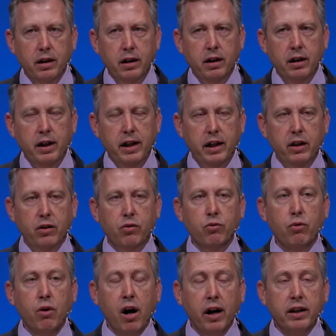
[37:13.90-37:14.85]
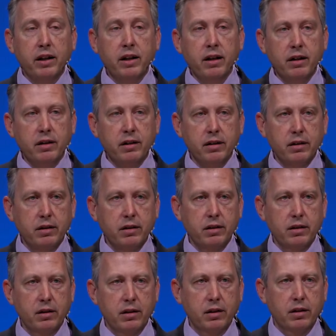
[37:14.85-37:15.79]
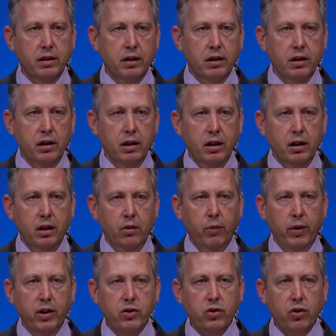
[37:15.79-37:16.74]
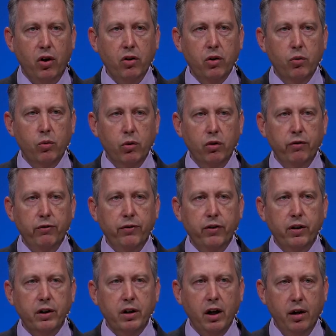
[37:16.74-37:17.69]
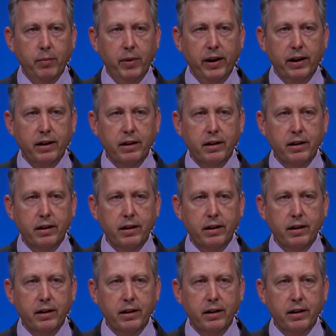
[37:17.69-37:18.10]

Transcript: He didn't run when he saw the wolf coming.